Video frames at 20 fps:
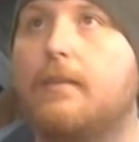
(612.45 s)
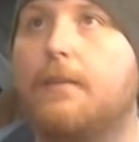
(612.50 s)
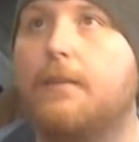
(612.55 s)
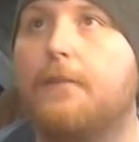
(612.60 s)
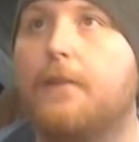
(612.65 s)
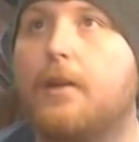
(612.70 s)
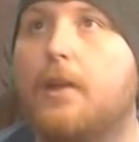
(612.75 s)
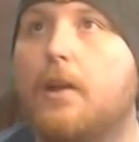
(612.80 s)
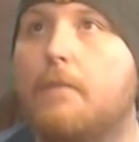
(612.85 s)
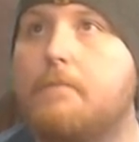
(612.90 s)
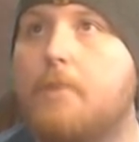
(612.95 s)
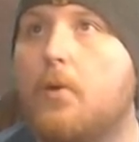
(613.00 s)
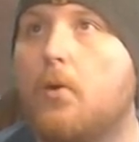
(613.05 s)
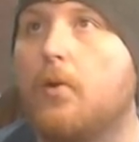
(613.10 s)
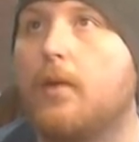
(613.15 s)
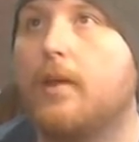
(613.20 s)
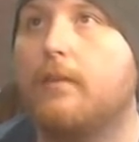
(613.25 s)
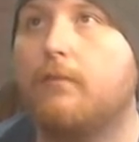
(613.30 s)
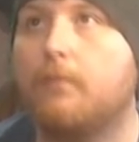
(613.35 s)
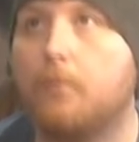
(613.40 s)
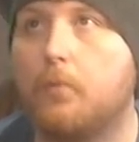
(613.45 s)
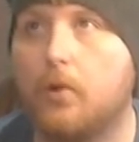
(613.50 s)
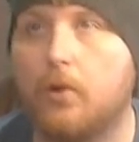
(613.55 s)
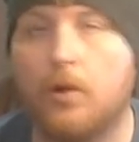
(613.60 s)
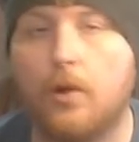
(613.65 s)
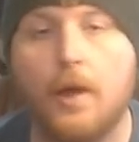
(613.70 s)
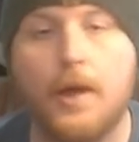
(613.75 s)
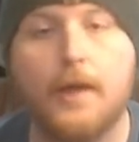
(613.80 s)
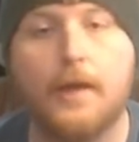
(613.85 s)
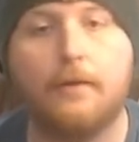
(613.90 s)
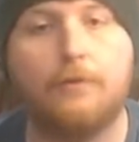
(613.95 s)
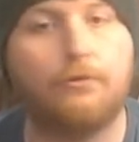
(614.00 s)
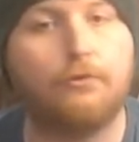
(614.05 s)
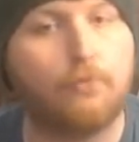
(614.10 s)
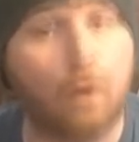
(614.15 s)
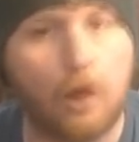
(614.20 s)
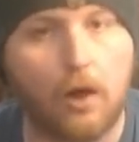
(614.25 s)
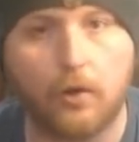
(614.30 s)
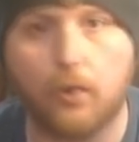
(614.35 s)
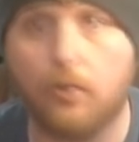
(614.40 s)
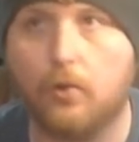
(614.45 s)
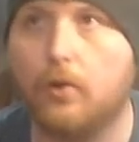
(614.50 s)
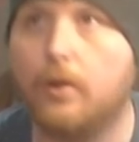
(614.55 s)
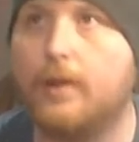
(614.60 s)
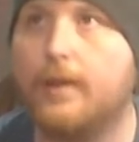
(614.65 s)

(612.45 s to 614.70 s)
different opponents will struggle